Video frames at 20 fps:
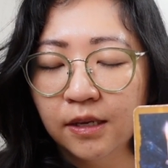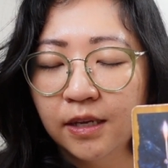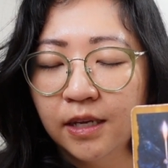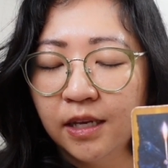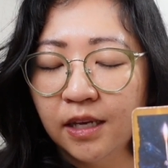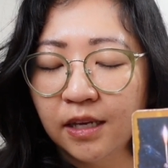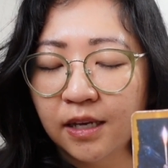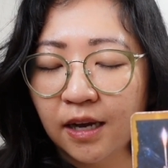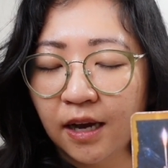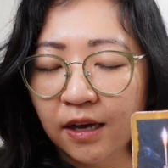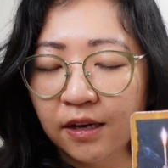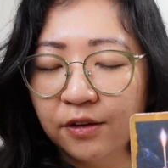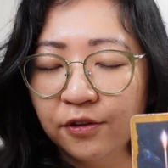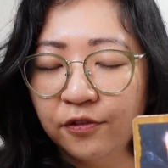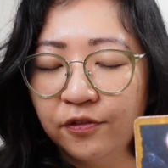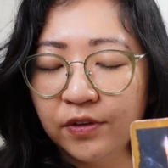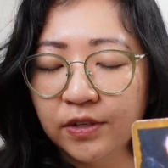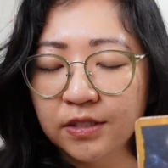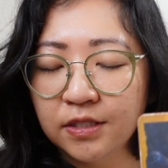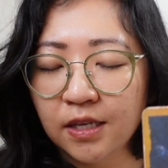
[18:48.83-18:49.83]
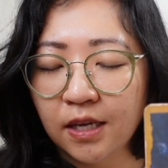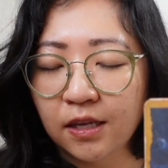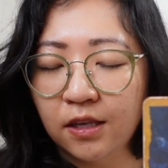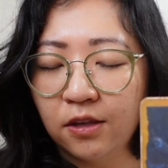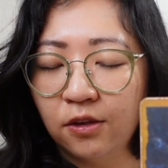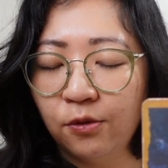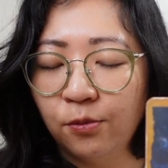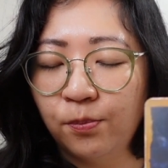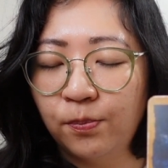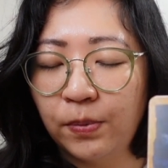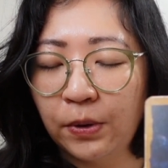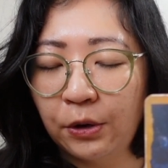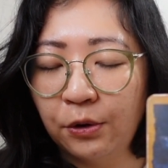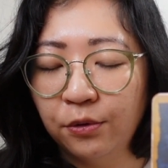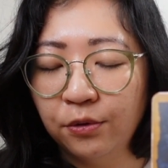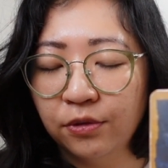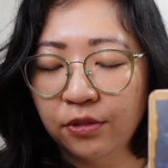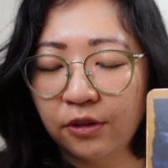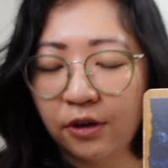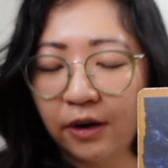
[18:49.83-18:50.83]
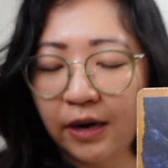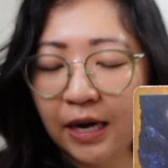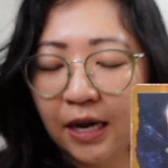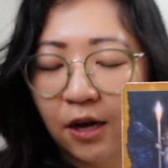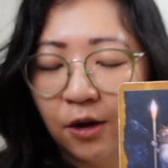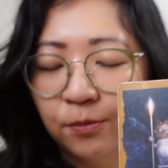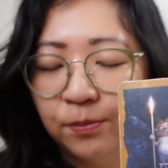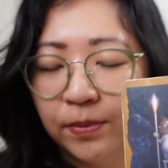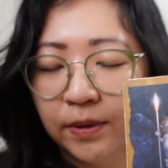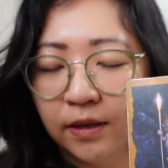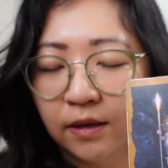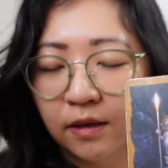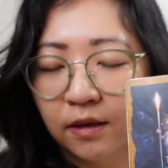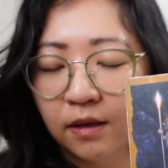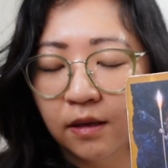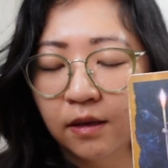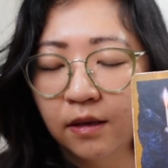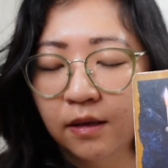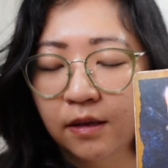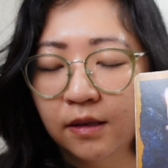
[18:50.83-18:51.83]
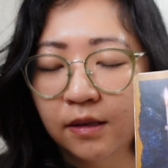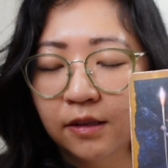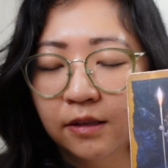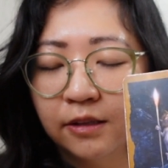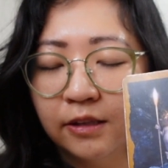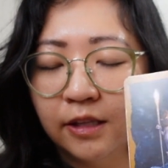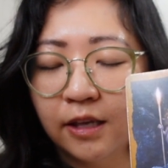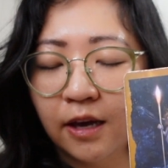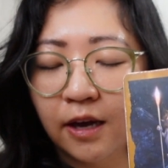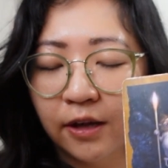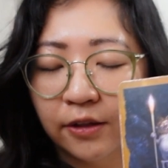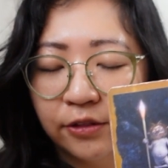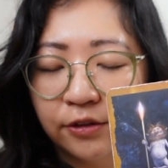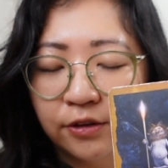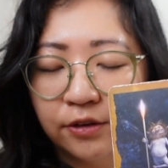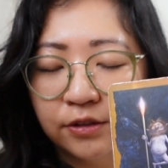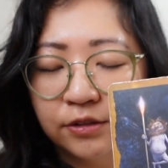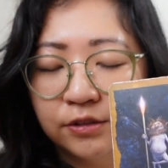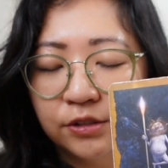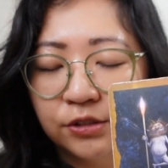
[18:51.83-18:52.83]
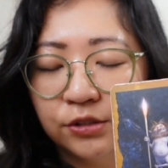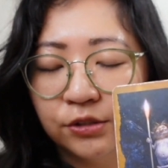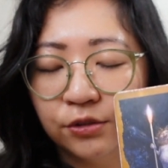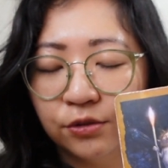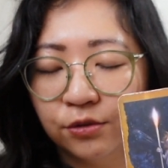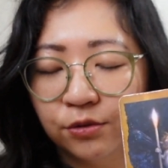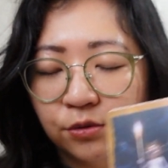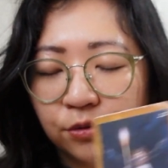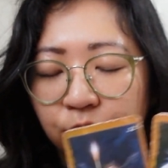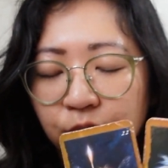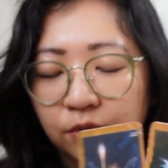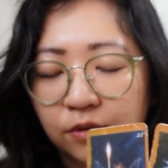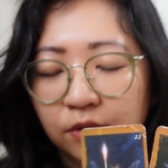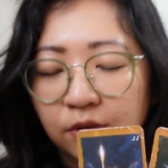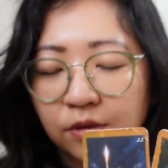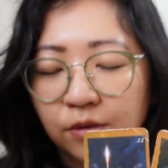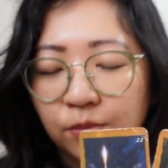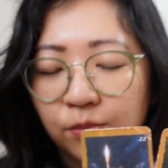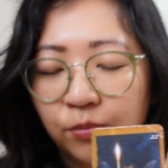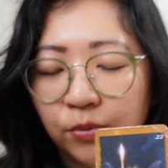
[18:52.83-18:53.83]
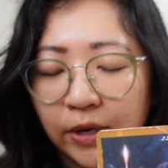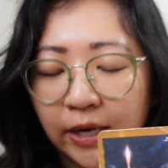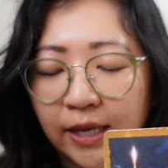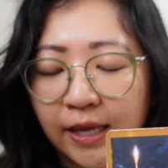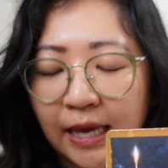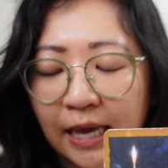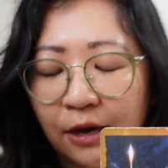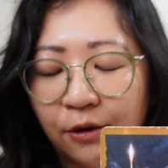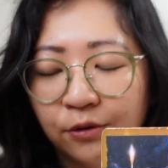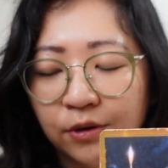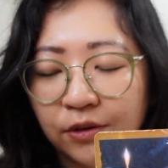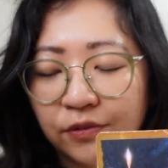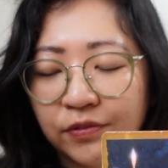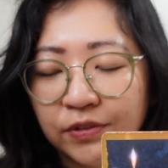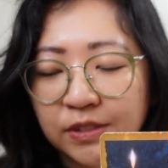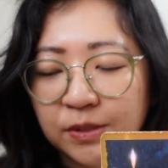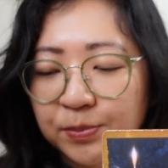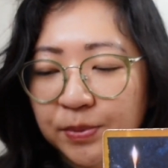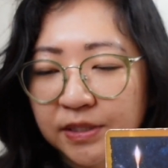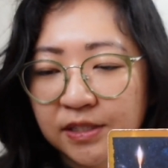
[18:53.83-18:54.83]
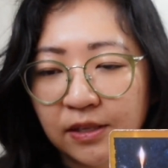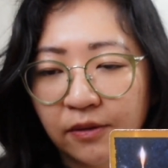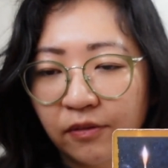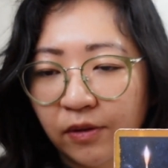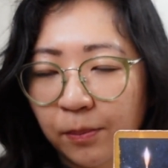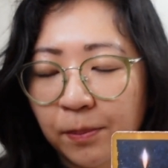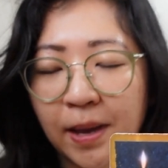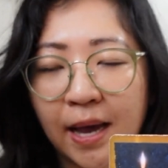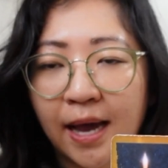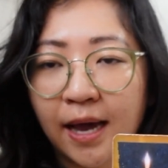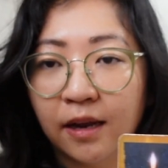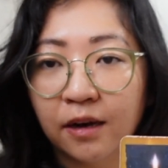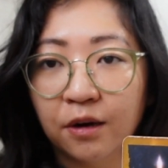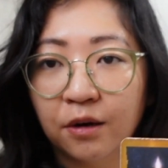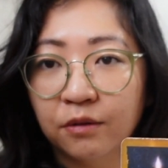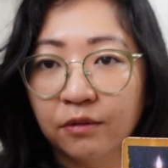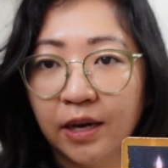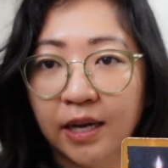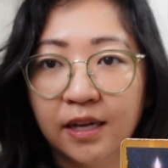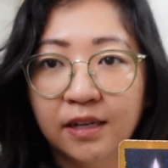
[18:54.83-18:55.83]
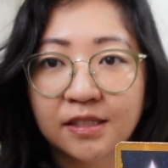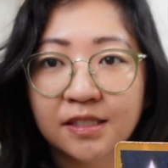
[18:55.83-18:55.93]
it kind of feels like you both are helping the other to break out of a specific pattern, right?